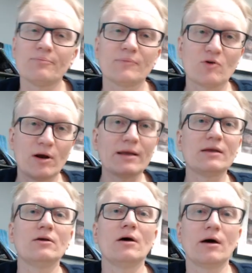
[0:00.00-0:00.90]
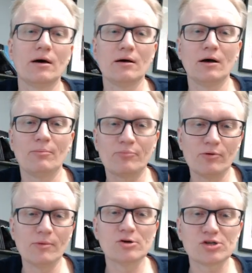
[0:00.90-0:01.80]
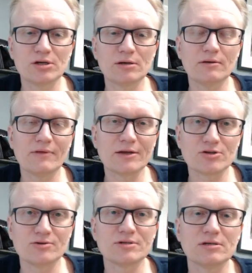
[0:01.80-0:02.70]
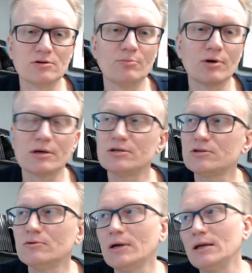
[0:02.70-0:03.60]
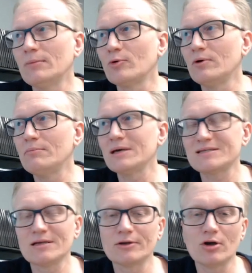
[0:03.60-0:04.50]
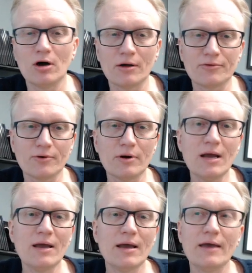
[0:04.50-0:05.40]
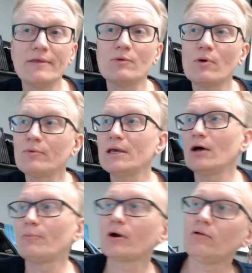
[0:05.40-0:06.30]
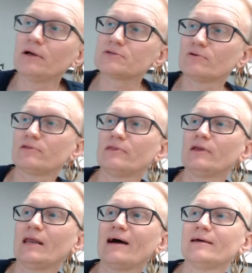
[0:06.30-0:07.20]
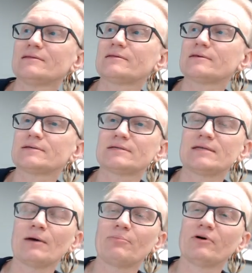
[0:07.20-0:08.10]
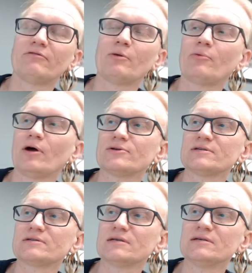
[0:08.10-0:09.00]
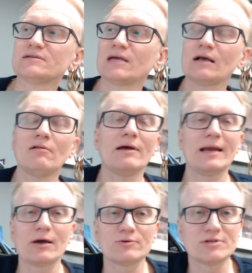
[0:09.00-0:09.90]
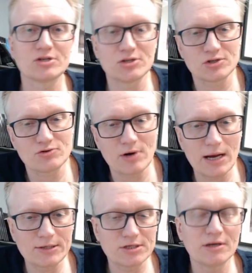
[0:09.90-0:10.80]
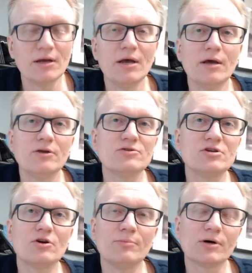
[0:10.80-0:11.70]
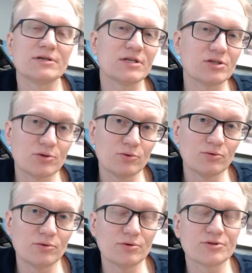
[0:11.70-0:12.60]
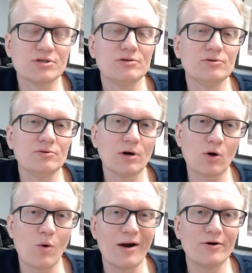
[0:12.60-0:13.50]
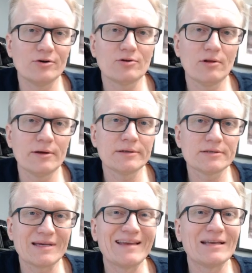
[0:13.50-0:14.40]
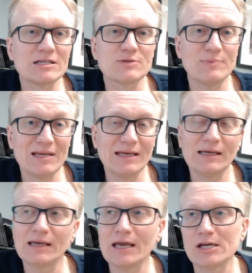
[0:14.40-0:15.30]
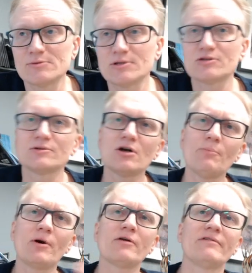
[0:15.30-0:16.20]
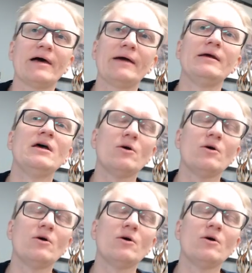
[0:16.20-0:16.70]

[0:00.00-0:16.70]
Creating a promotion that turns your book into a #1 best-selling author. And then what we help our clients with in the 9th step of our process is a client acquisition strategy. Using your book as a tool to acquire new clients and get speaking engagement. So it's all part of that.